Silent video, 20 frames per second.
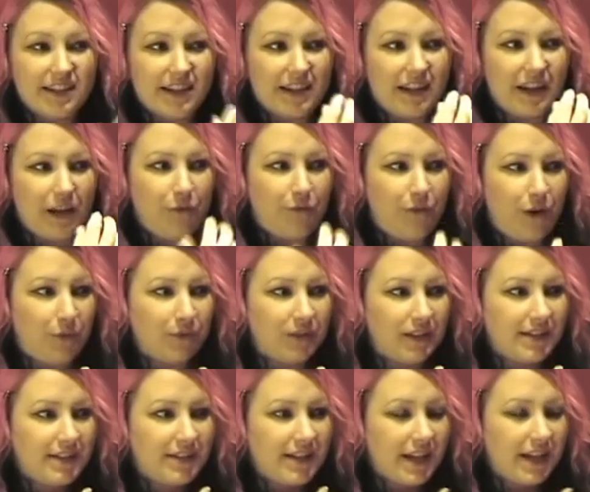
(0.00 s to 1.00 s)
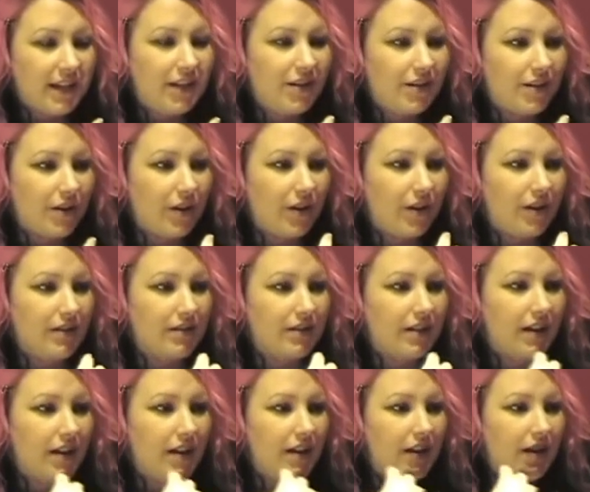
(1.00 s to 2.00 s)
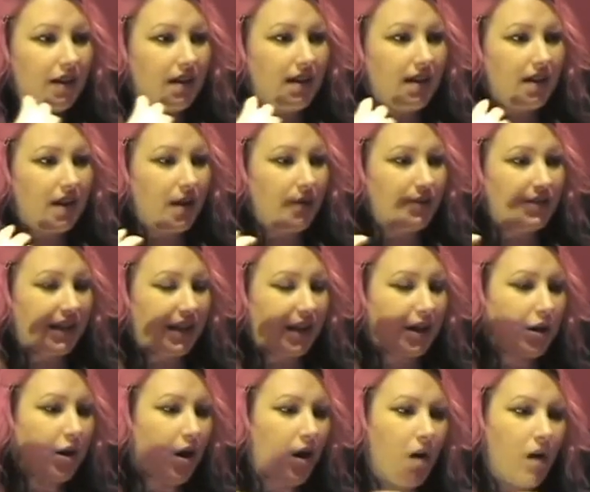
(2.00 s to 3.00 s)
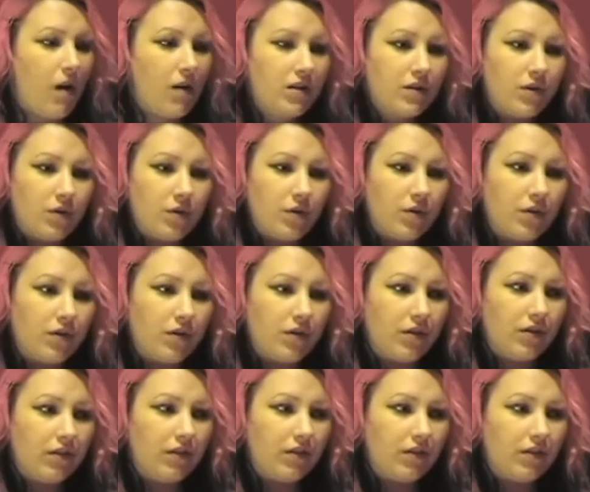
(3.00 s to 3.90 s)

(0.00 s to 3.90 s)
You found this t-shirt with like a cartoon,